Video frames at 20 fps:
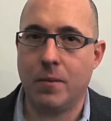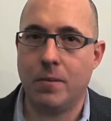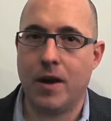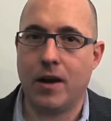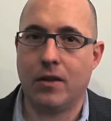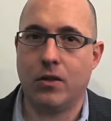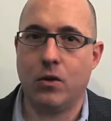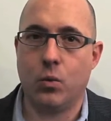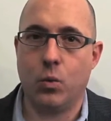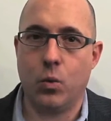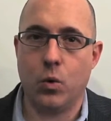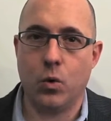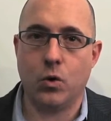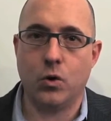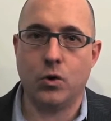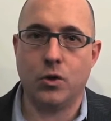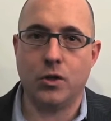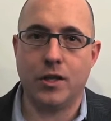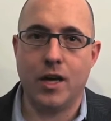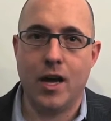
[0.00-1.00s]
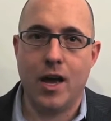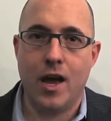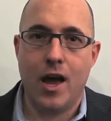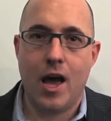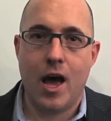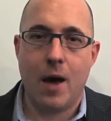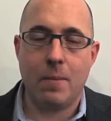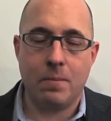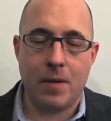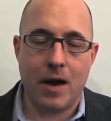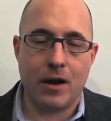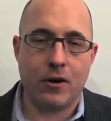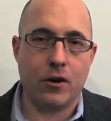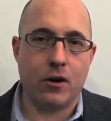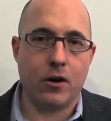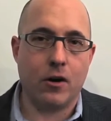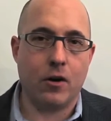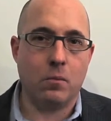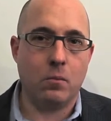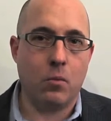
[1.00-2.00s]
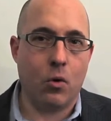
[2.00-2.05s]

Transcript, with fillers: can make the world a better,